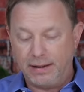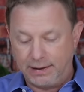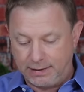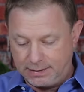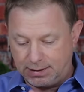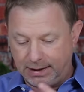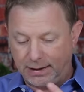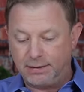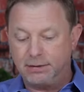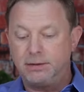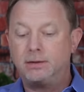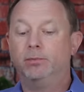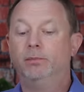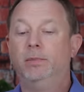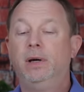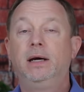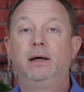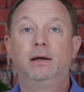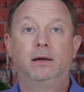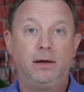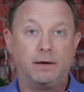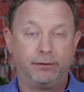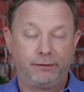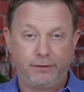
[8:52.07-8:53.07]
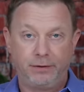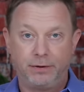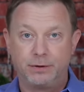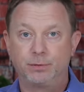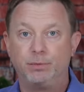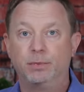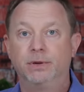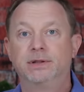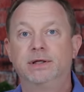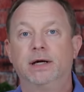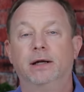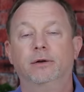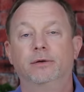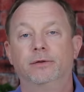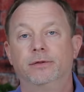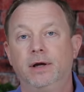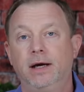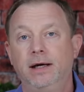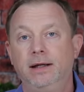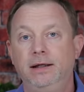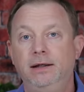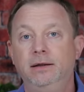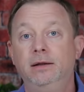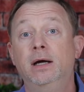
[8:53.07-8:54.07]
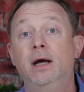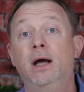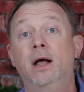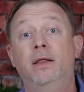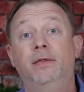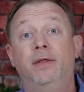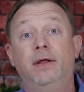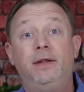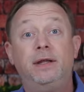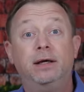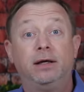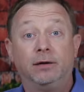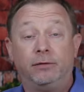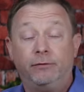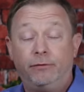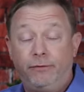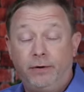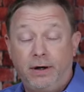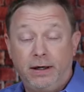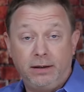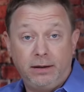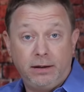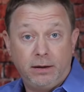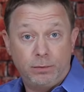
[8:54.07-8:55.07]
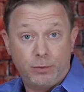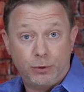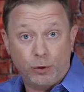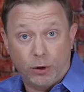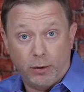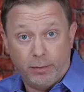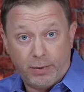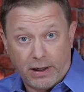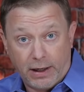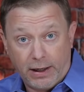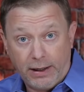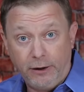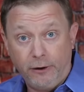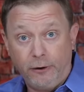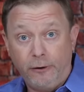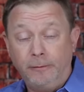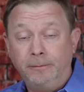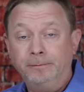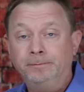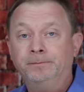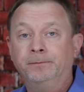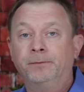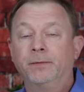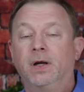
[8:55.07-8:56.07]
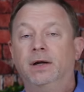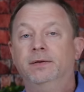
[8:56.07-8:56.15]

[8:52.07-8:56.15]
they tend to make enough of this metallothionein, then they can finally absorb iron,